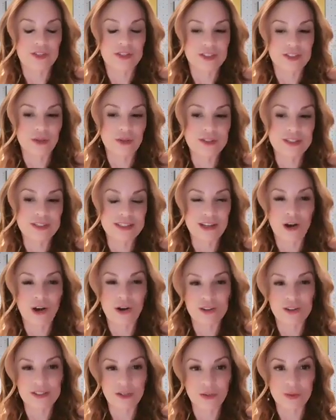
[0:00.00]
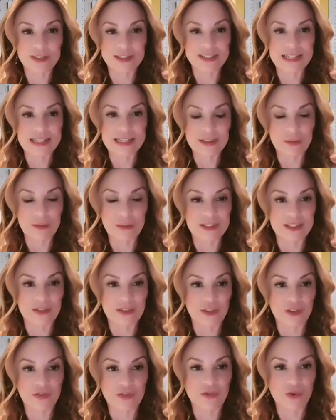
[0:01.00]
So this is also a
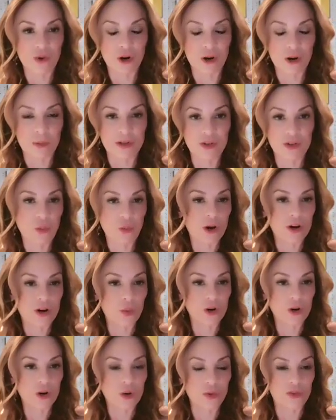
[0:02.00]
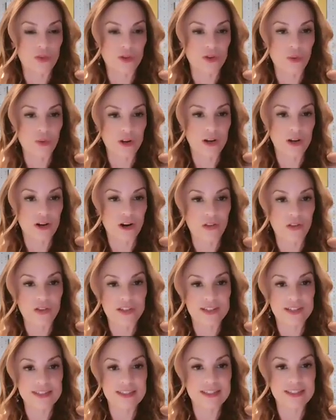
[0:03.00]
state-specific form, and you want to work with a lawyer on
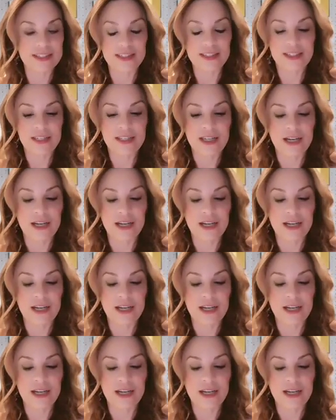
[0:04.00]
this